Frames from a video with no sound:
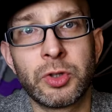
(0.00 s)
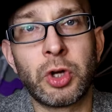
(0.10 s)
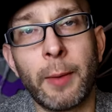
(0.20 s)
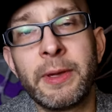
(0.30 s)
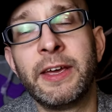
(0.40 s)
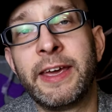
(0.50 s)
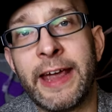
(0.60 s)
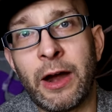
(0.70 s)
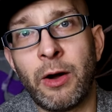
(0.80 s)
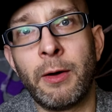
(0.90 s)
Tommy and
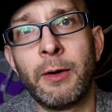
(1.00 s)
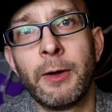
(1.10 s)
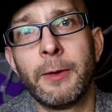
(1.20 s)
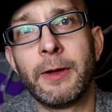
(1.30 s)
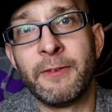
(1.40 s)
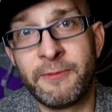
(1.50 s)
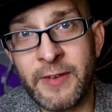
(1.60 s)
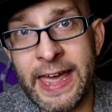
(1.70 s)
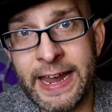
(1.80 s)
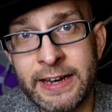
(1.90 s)
Kara
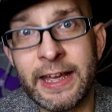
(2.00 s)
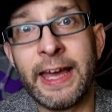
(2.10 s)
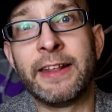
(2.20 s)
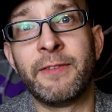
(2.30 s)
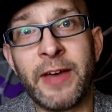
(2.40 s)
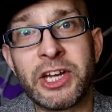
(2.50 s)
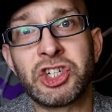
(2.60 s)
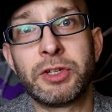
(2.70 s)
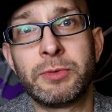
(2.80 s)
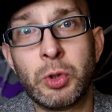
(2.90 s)
evade and
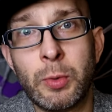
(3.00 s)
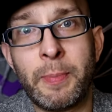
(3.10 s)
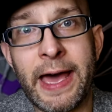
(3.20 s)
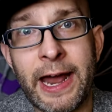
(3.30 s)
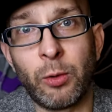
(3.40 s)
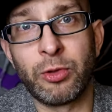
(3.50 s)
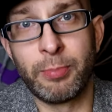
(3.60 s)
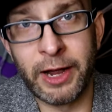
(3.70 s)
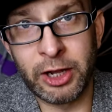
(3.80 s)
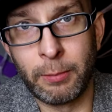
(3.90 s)
eventually do battle with
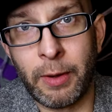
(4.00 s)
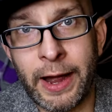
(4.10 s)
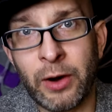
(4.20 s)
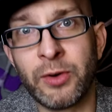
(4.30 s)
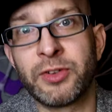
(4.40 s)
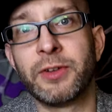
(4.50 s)
Michael Myers